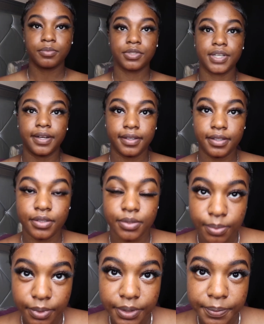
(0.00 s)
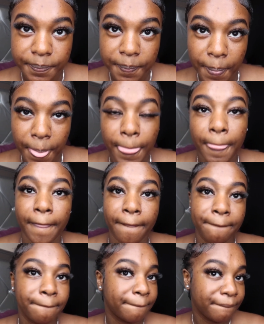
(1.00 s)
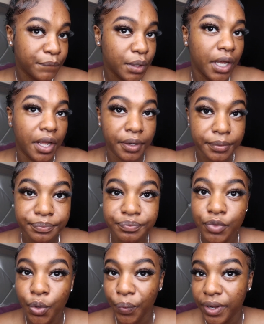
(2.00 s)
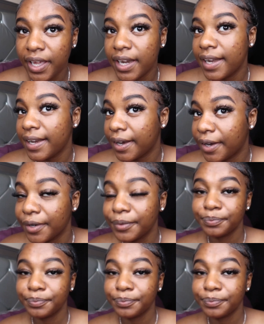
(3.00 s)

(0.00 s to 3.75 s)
check this one. Okay, we're getting there.